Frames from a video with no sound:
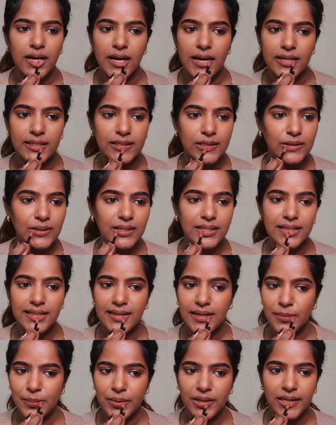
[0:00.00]
as soon as I
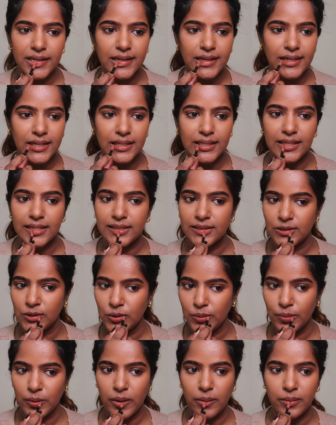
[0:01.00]
apply it, there is
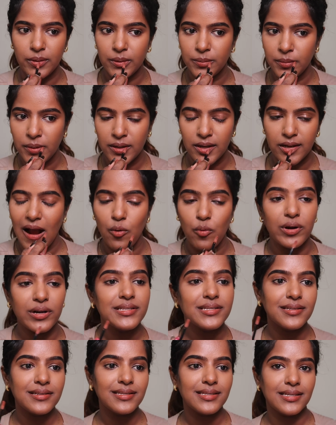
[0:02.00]
no problem.
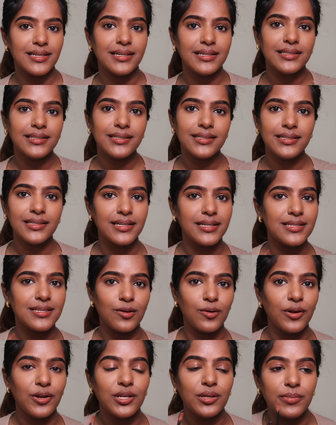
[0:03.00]
Once it's settled, it's
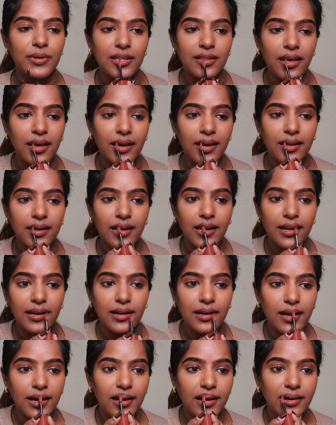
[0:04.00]
going to be there.
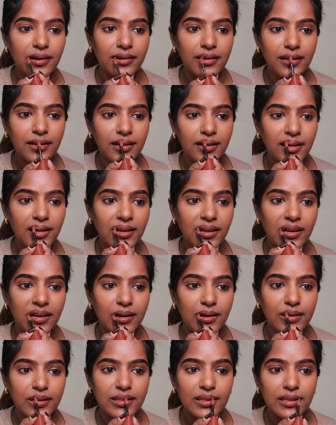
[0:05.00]
And I really like
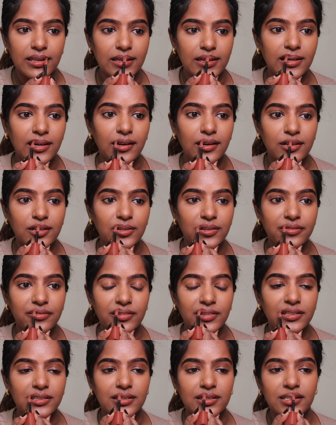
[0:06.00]
the color of
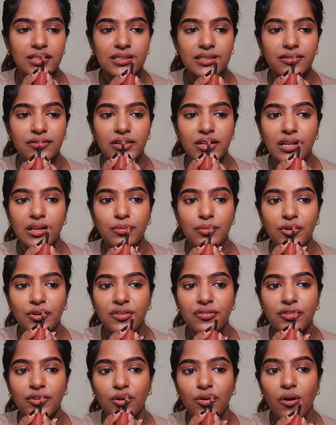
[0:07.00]
this. It's a very
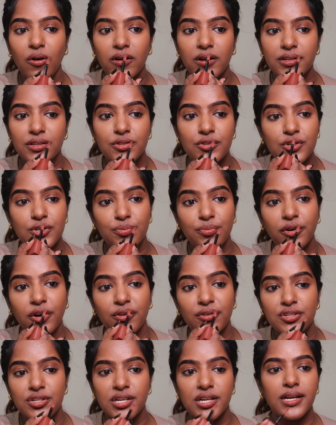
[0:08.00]
beautiful orangish
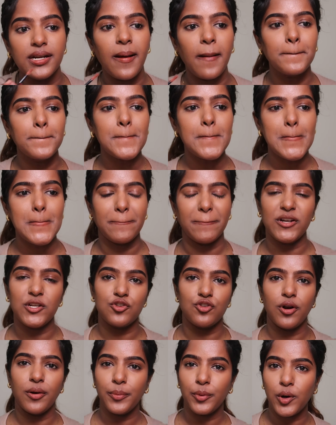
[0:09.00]
brown shade.
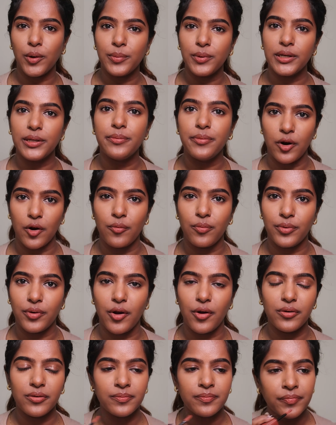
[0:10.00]
It's not properly
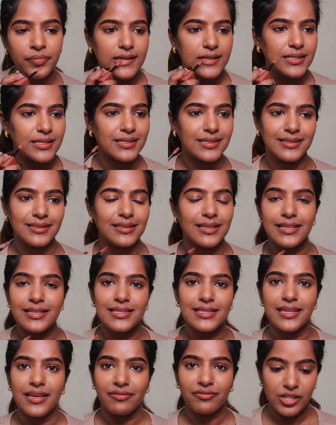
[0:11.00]
brown. It's
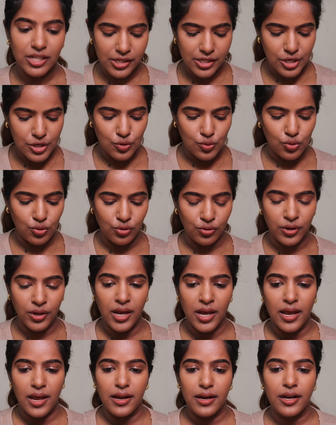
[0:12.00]
definitely too good.
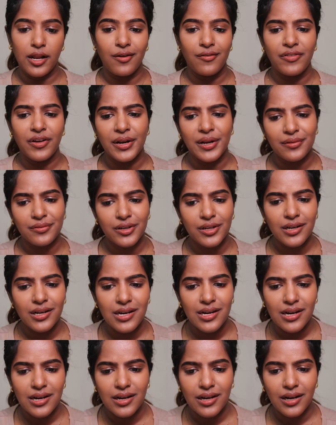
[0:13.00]
Now,
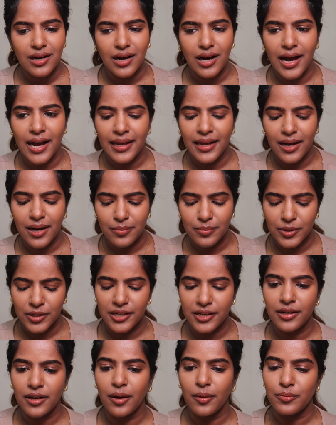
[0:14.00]
whenever I
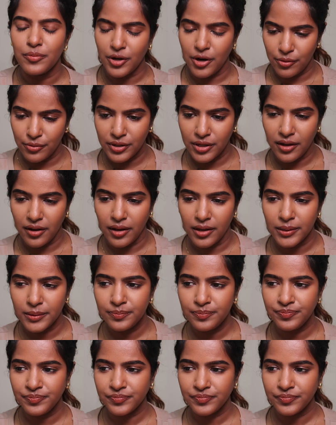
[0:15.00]
apply a brown color,